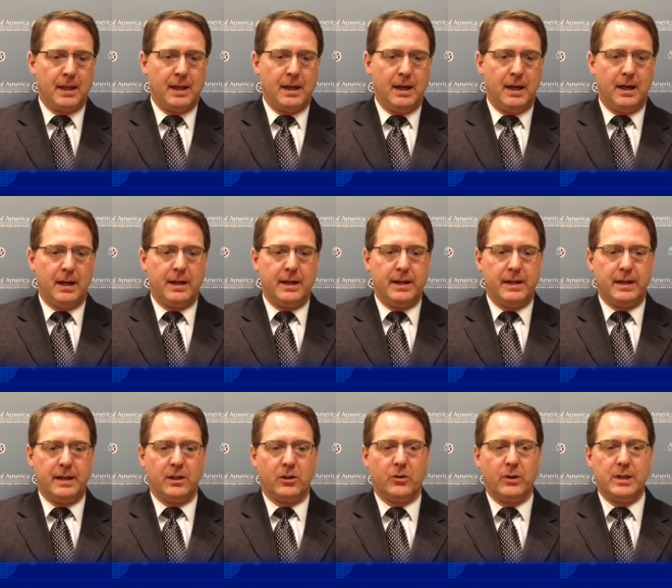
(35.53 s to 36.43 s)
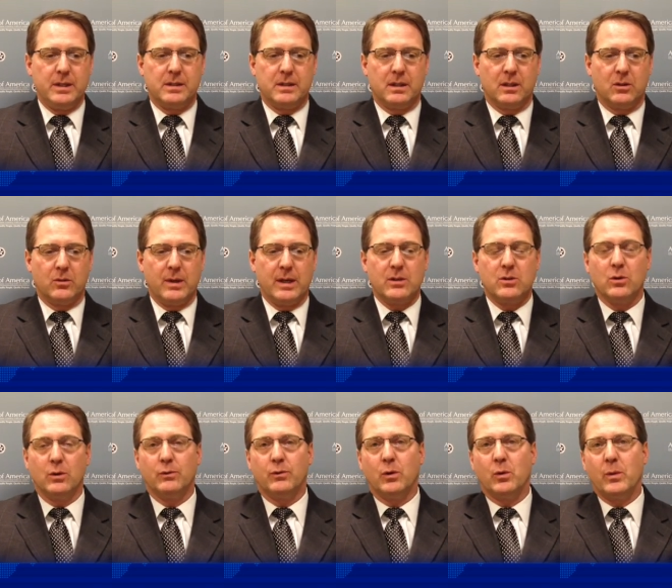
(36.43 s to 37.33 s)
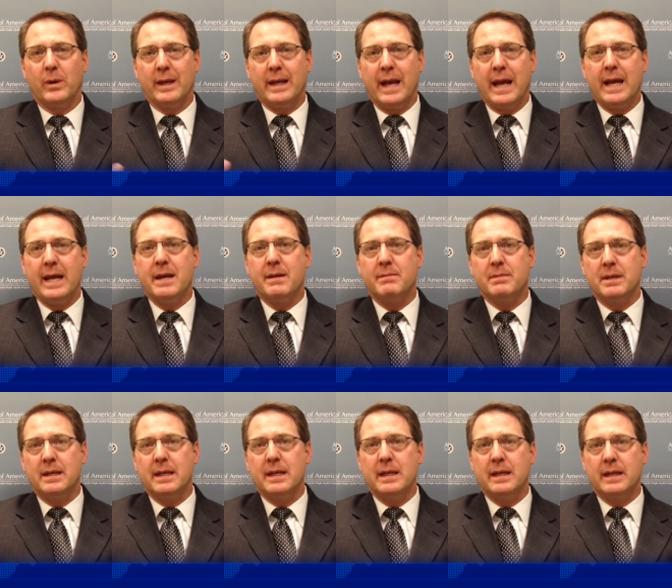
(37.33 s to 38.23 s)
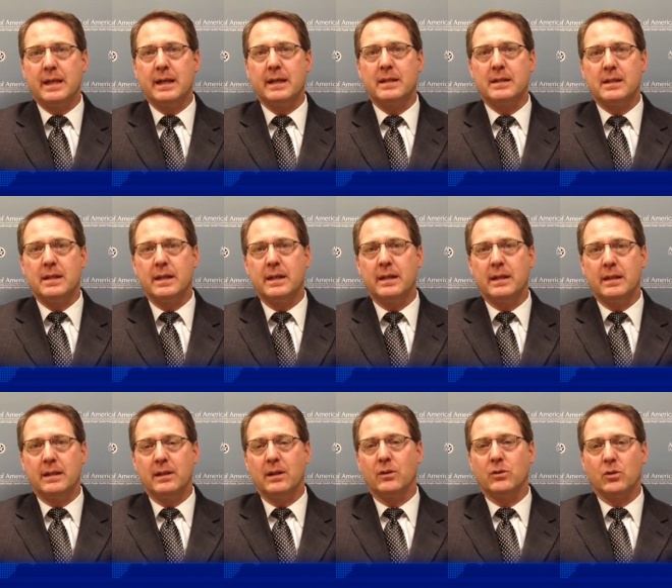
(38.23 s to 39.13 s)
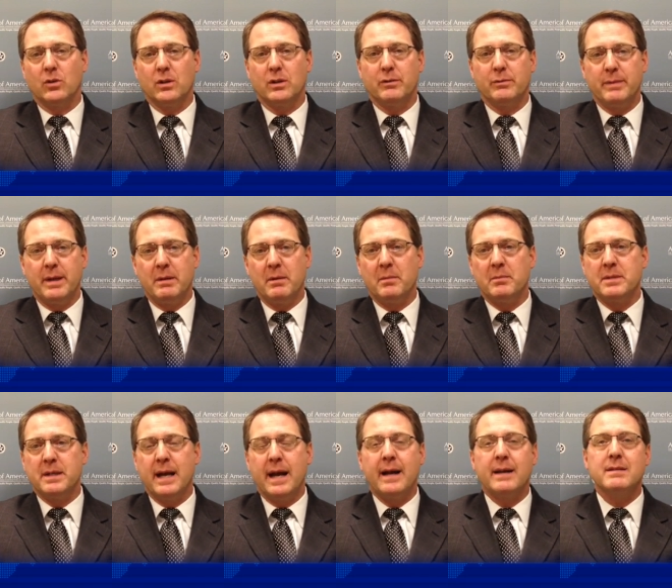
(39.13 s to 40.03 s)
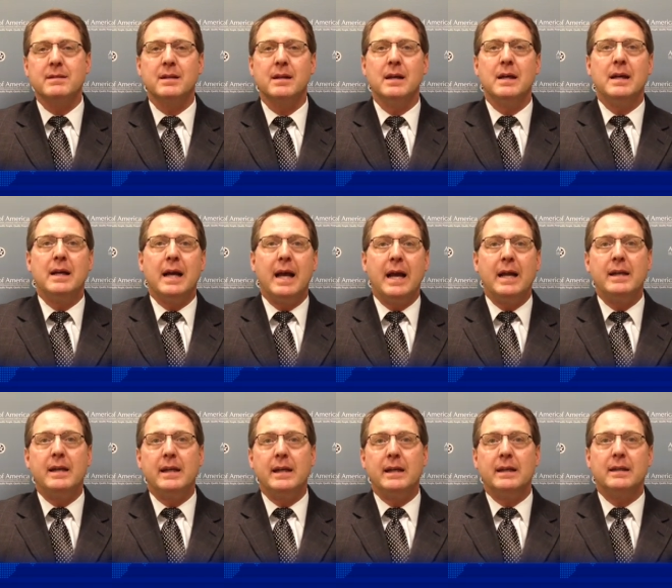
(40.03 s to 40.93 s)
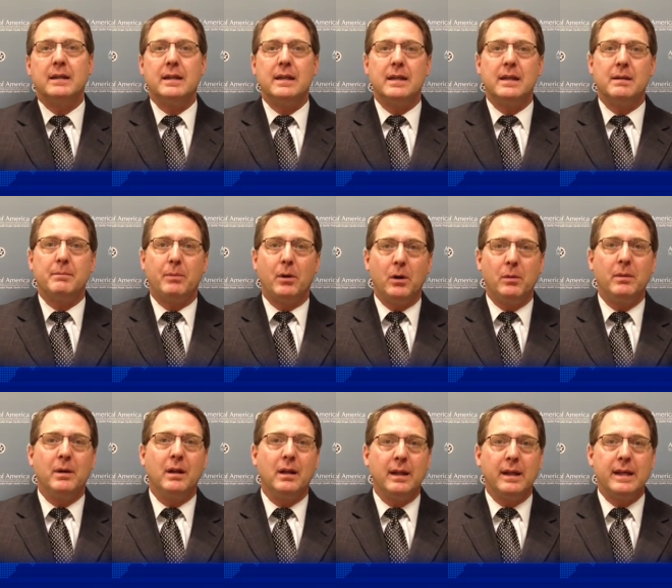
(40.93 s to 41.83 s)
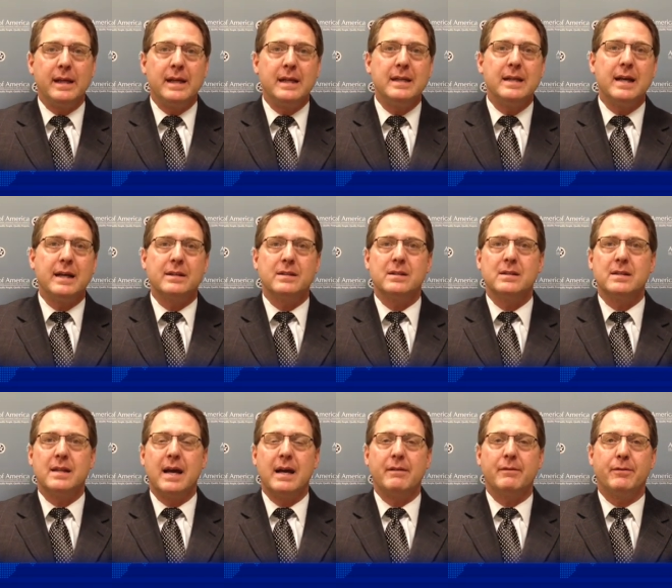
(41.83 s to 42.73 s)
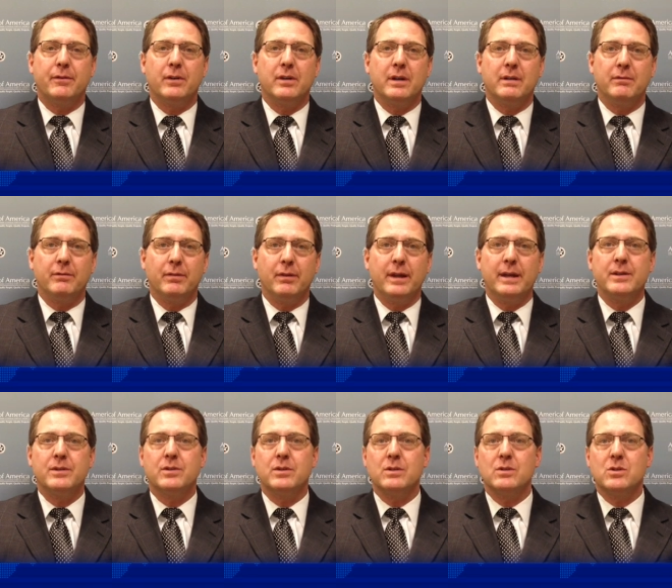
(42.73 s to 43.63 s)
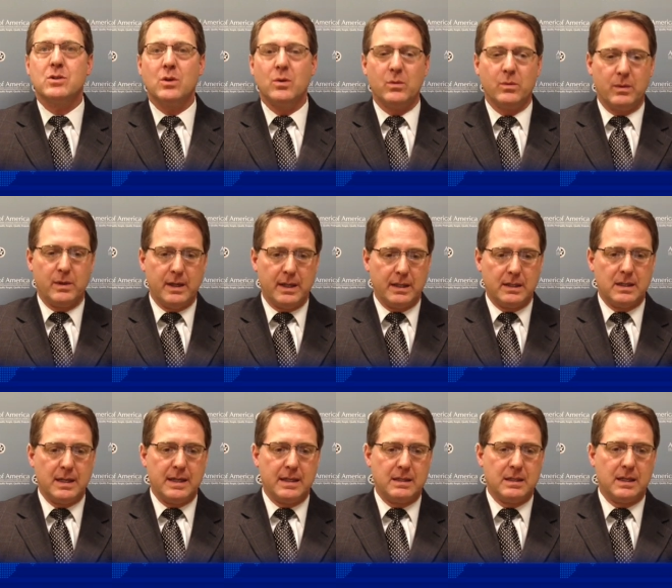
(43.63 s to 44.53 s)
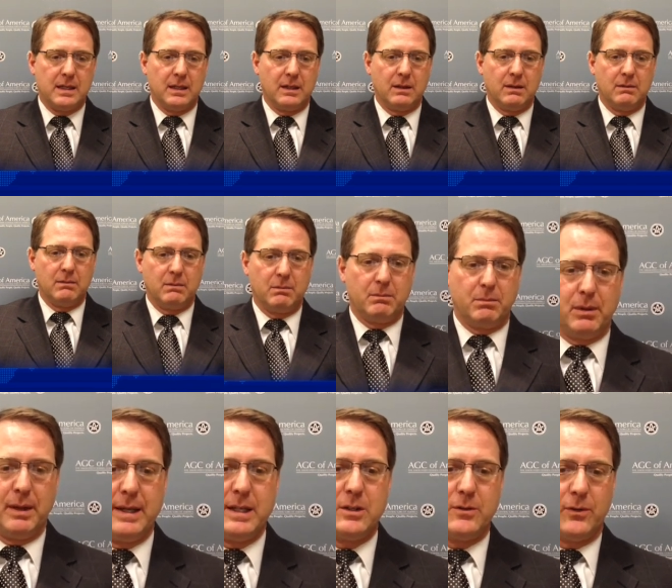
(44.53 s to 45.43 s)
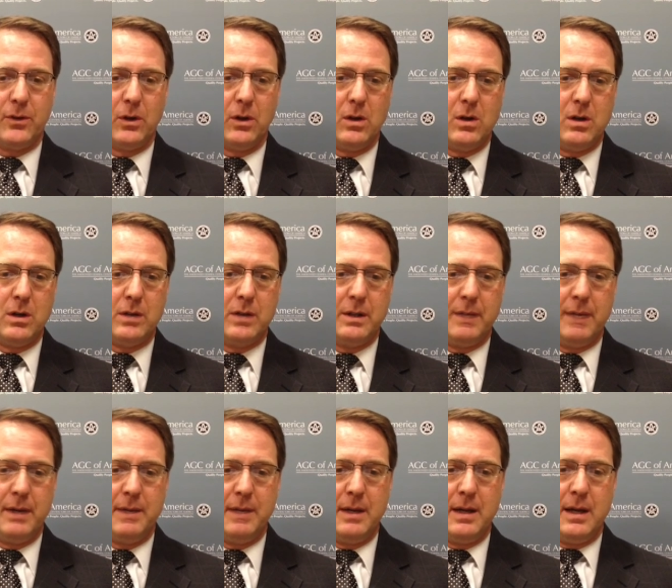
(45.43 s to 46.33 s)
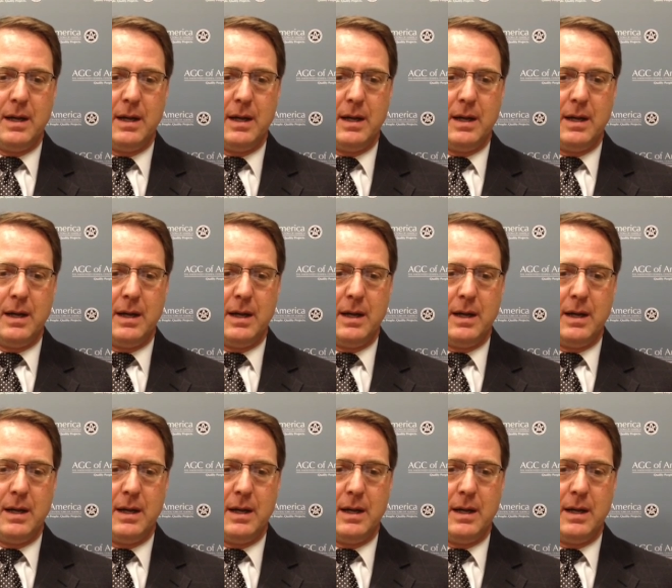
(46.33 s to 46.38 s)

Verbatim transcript: Uh, it increased the threshold for when AMT kicks in, the alternative minimum tax, and it permanently indexes that for inflation, so it, it's in place for a long time.